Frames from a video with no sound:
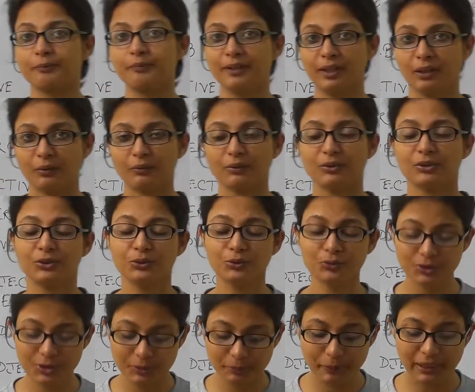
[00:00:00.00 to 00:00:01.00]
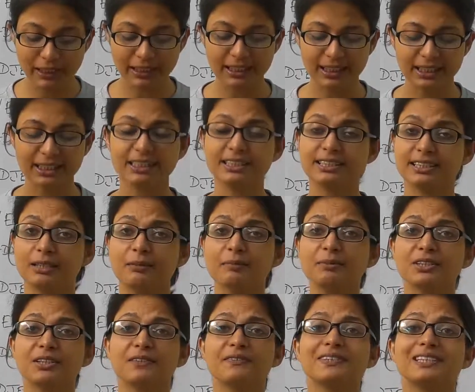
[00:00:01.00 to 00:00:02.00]
Now, you speak in
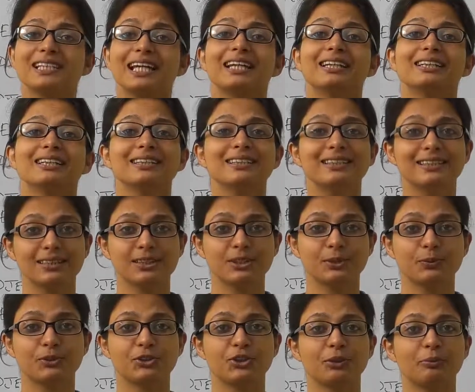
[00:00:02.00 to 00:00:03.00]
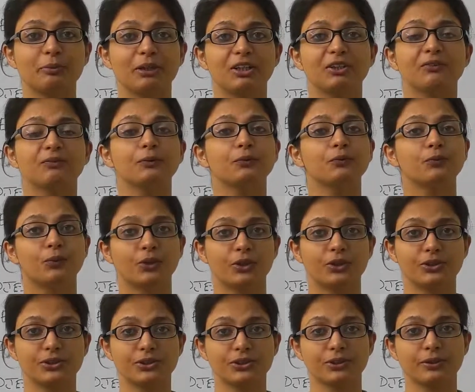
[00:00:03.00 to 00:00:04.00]
terms of sentences which are made up of
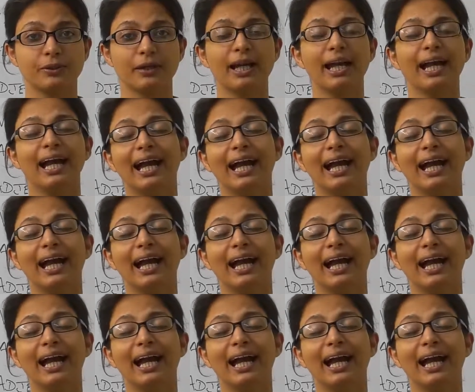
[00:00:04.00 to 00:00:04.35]
words,